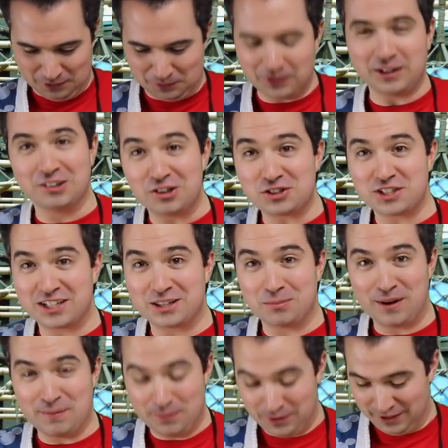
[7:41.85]
It really looks like the
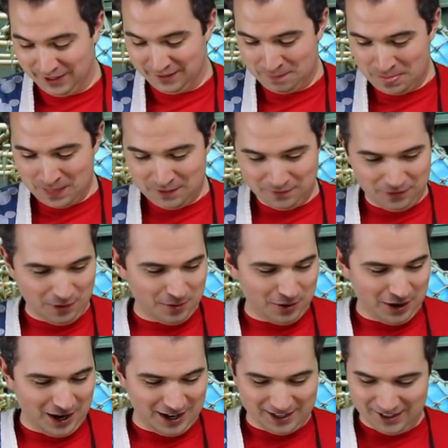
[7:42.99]
bread pudding from
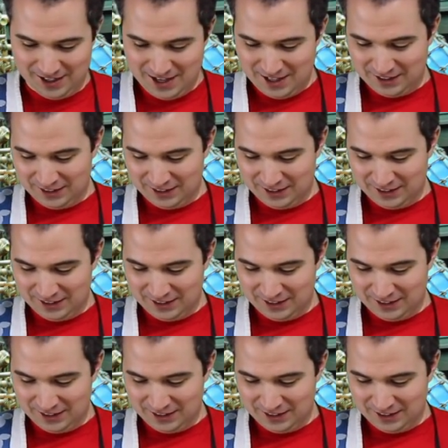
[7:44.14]
Ohana.